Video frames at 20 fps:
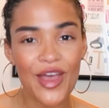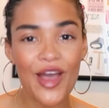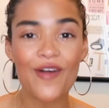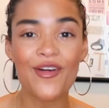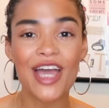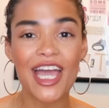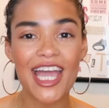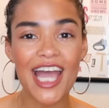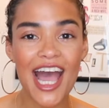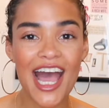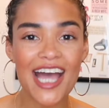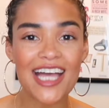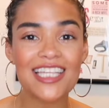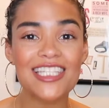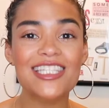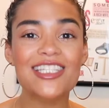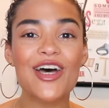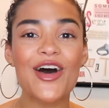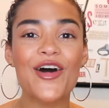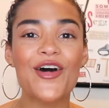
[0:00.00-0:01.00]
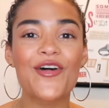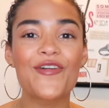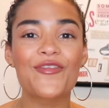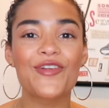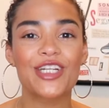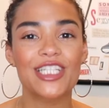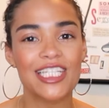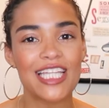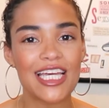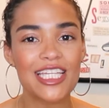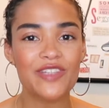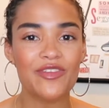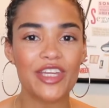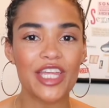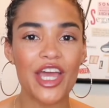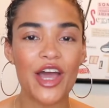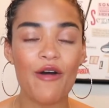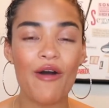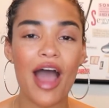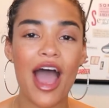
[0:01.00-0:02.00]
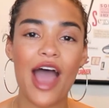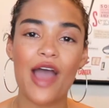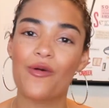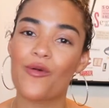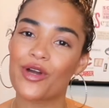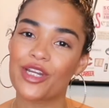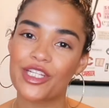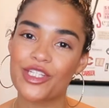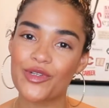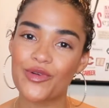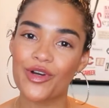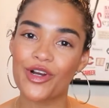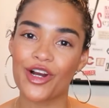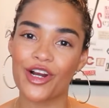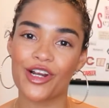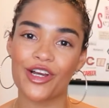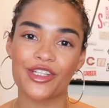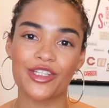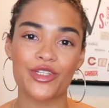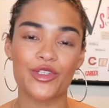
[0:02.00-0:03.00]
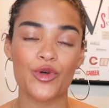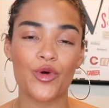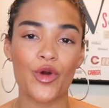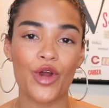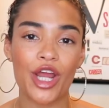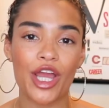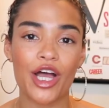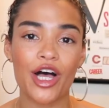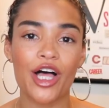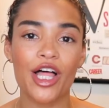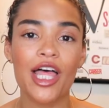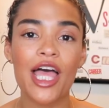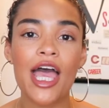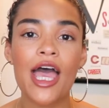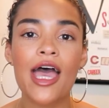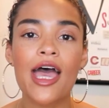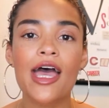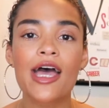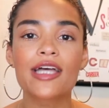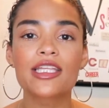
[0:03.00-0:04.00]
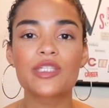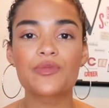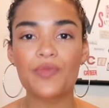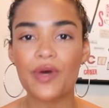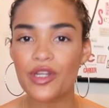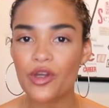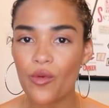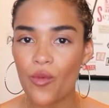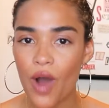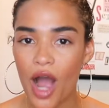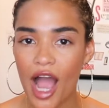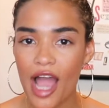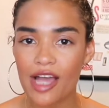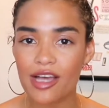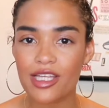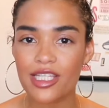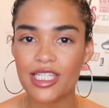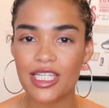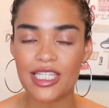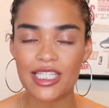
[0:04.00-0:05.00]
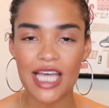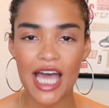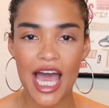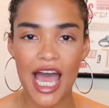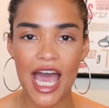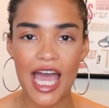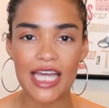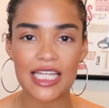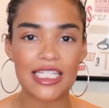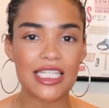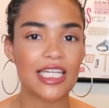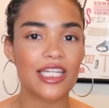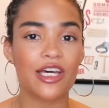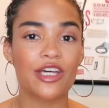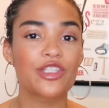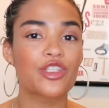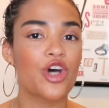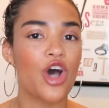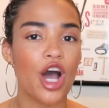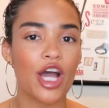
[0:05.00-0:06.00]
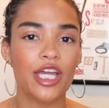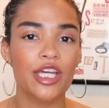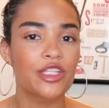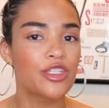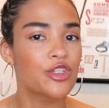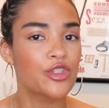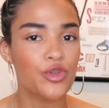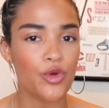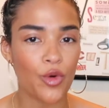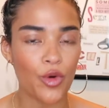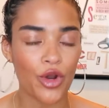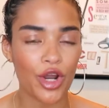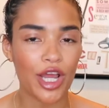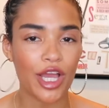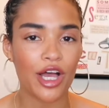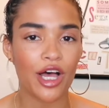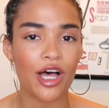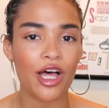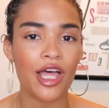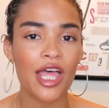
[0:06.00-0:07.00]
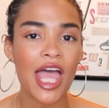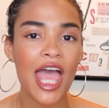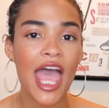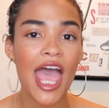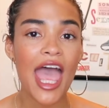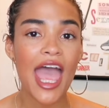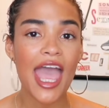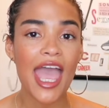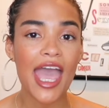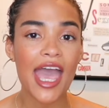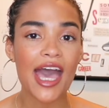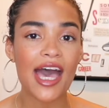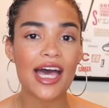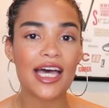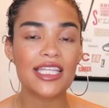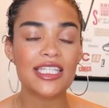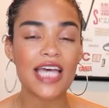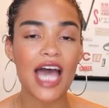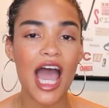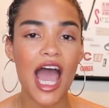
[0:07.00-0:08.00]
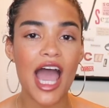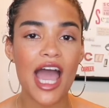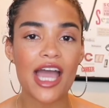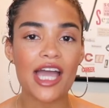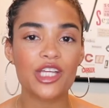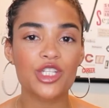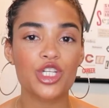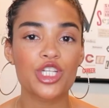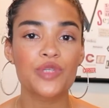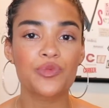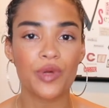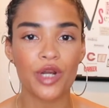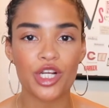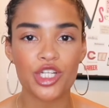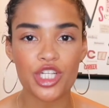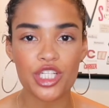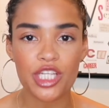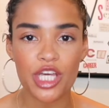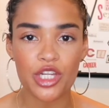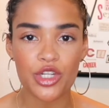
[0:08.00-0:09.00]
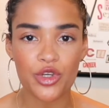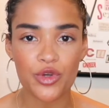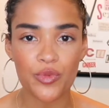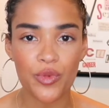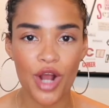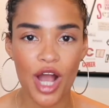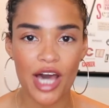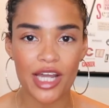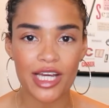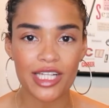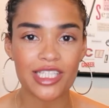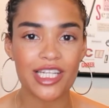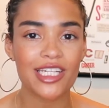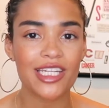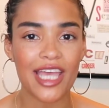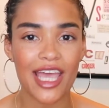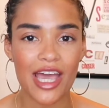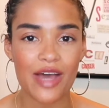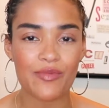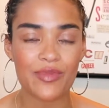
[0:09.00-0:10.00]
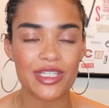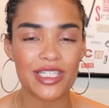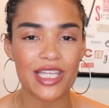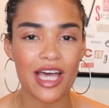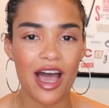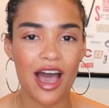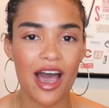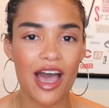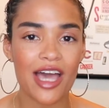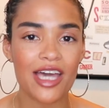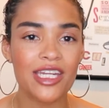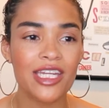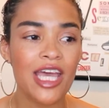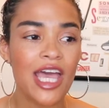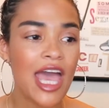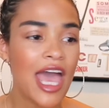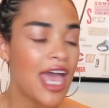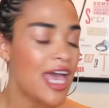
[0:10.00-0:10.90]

Okay guys, so for today's video, I want to do a curl tutorial. It's been a while since I did a talking tutorial, and I just purchased a new product on Amazon.